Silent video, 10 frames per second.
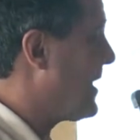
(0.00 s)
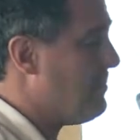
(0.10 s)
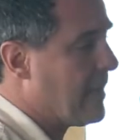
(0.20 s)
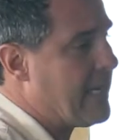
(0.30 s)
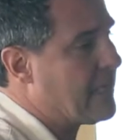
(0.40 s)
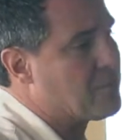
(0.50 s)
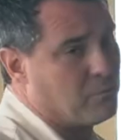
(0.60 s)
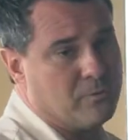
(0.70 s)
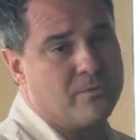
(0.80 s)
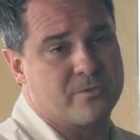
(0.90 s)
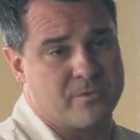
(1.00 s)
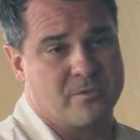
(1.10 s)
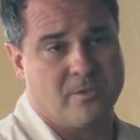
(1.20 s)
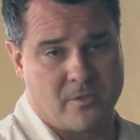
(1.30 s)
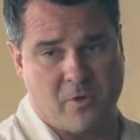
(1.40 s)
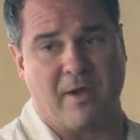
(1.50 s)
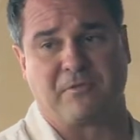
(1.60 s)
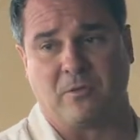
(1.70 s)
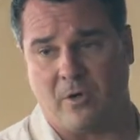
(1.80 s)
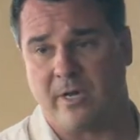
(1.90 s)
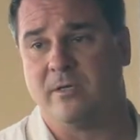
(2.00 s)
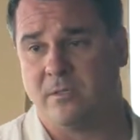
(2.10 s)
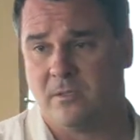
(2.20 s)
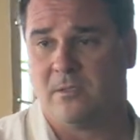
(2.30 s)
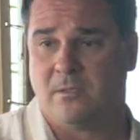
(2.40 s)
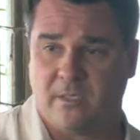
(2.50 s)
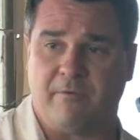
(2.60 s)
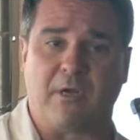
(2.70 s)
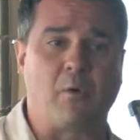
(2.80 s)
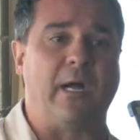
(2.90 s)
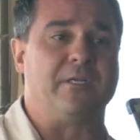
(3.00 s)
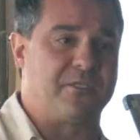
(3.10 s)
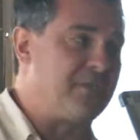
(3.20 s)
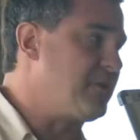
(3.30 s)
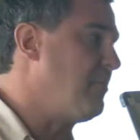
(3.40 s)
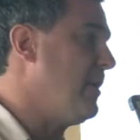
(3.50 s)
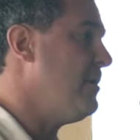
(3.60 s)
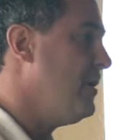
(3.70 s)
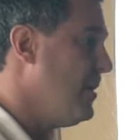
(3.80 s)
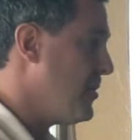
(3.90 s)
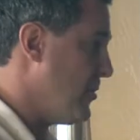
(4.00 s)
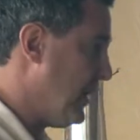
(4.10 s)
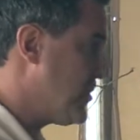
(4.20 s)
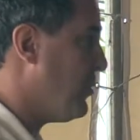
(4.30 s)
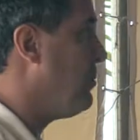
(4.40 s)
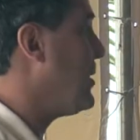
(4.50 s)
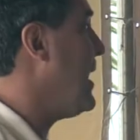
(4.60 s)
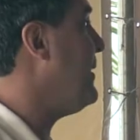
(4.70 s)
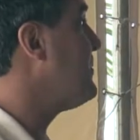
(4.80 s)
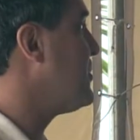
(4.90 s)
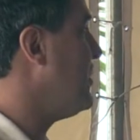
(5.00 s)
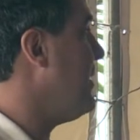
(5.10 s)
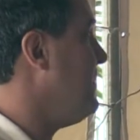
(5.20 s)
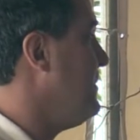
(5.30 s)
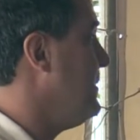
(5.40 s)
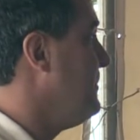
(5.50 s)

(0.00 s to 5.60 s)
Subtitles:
Okay, money has rules. You have to learn it. It requires discipline. You need to apply them to that.